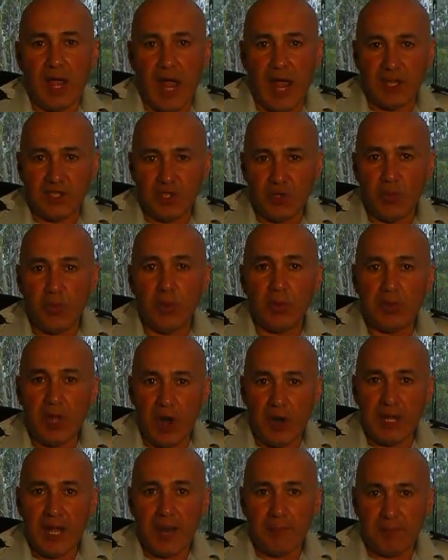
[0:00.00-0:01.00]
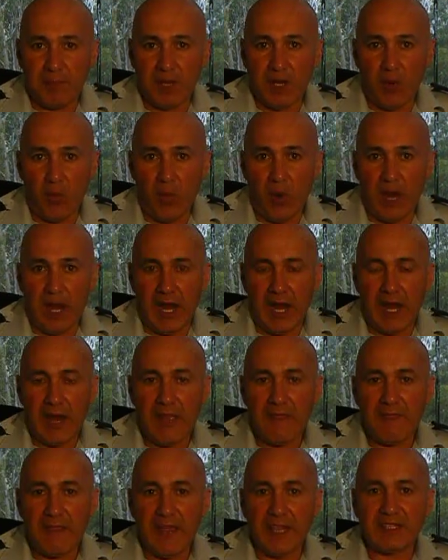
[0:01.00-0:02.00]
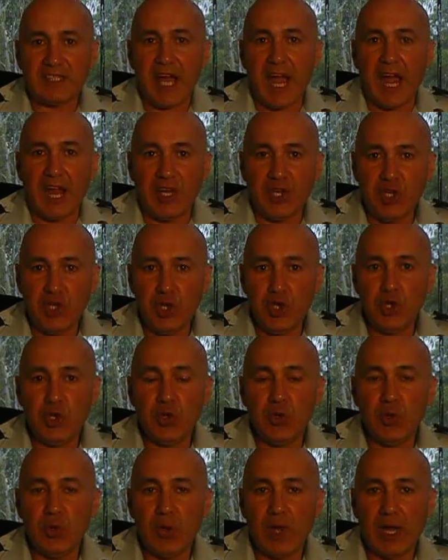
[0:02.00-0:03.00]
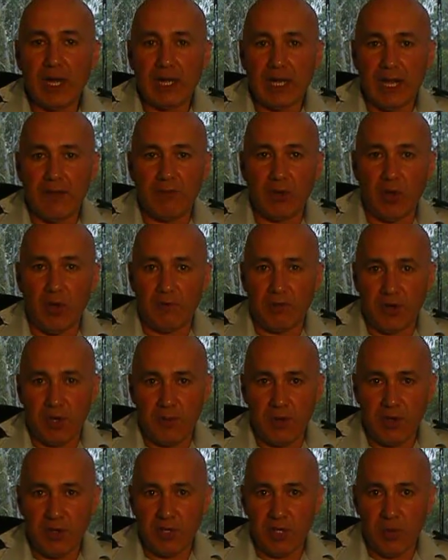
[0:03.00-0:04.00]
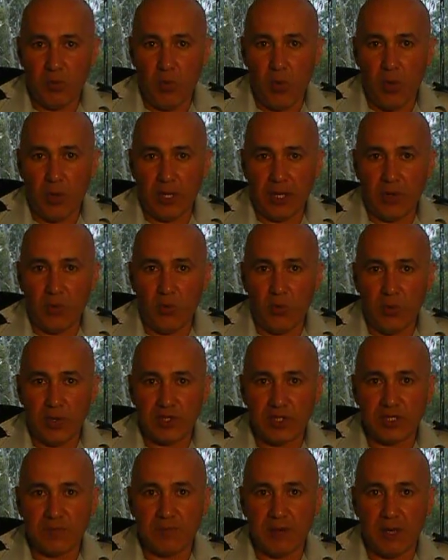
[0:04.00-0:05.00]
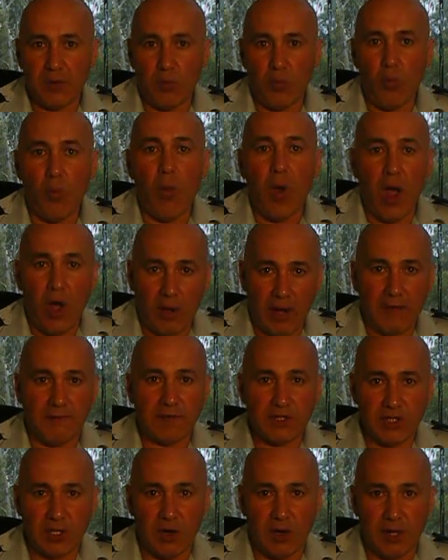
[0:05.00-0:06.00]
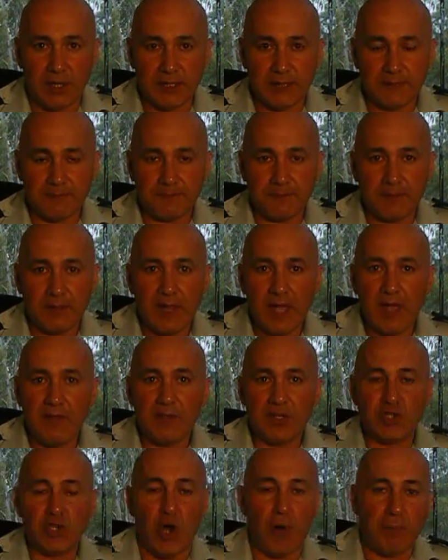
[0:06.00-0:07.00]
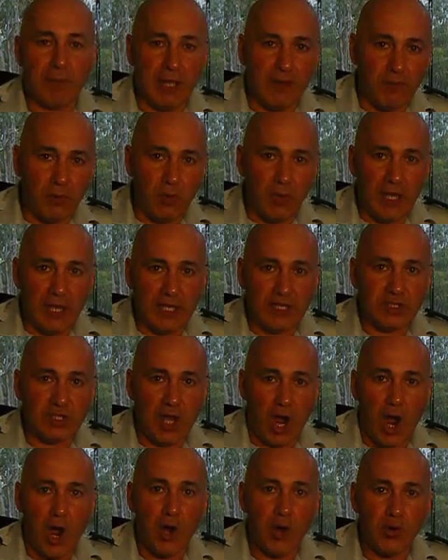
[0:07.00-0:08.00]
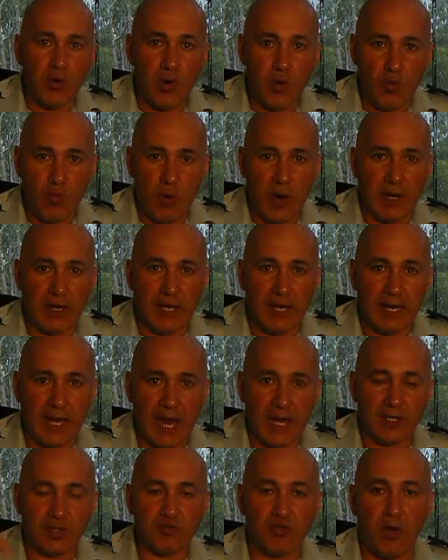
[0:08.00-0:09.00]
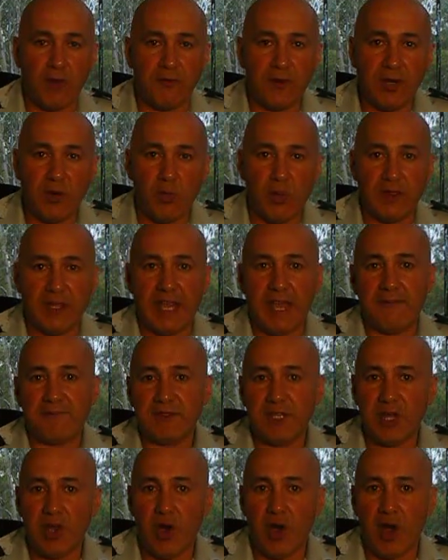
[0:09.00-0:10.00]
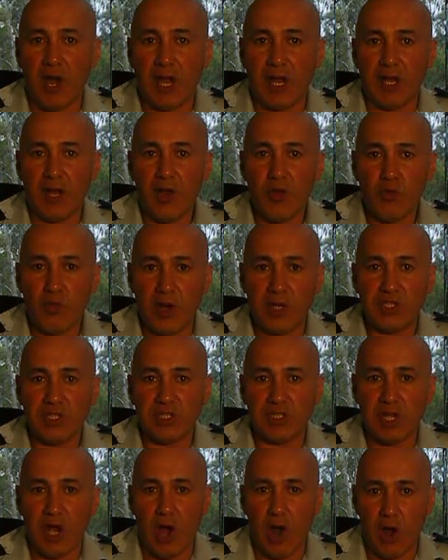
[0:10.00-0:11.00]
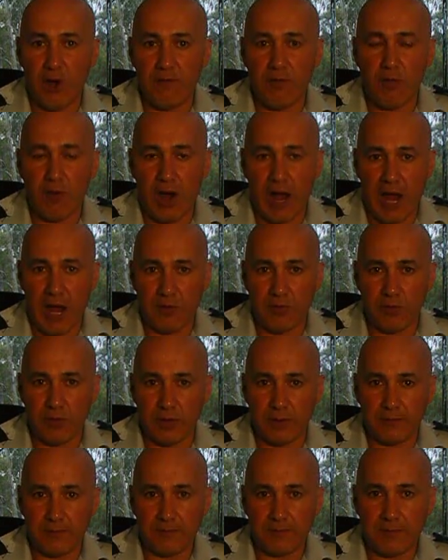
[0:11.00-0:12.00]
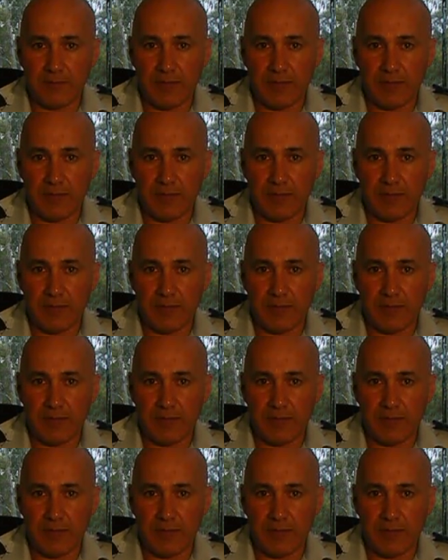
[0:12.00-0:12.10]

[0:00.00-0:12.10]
As you will no doubt be aware, there's a new level of community warning which has been well advertised. The top level is code red catastrophic when the FDI reaches over 100.